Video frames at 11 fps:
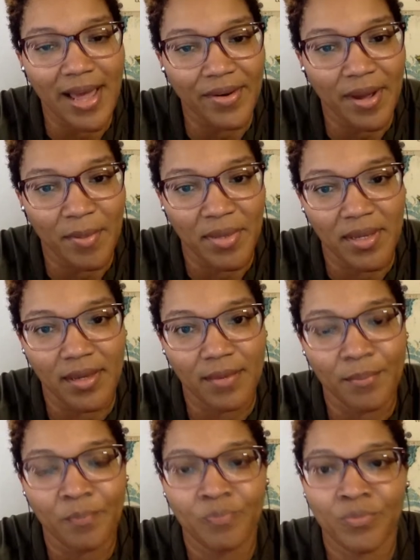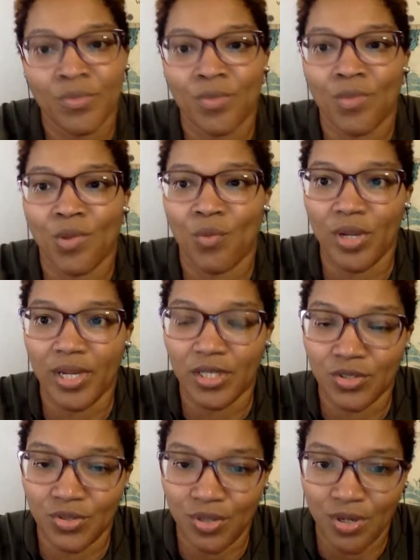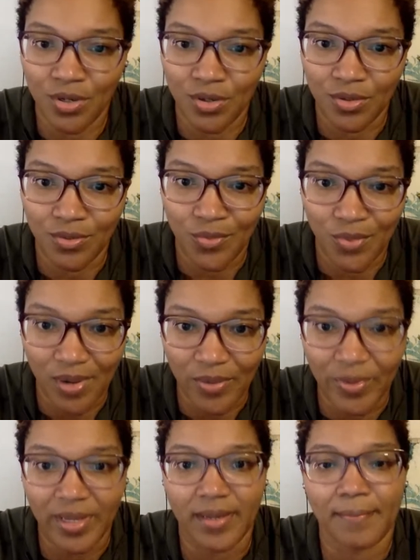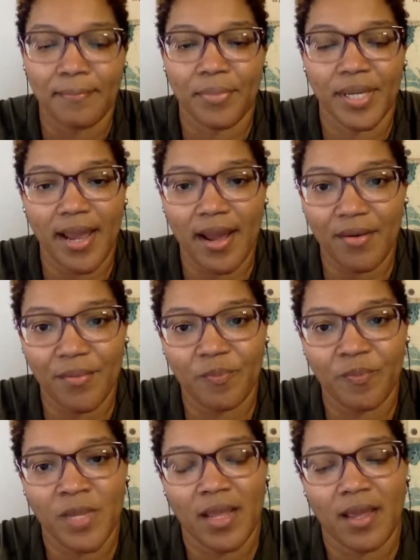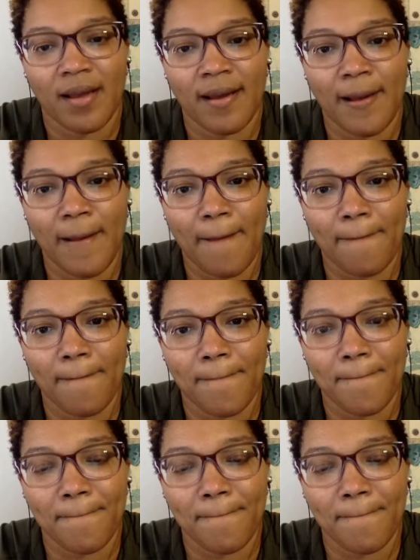to come in. We control what we put out. Um,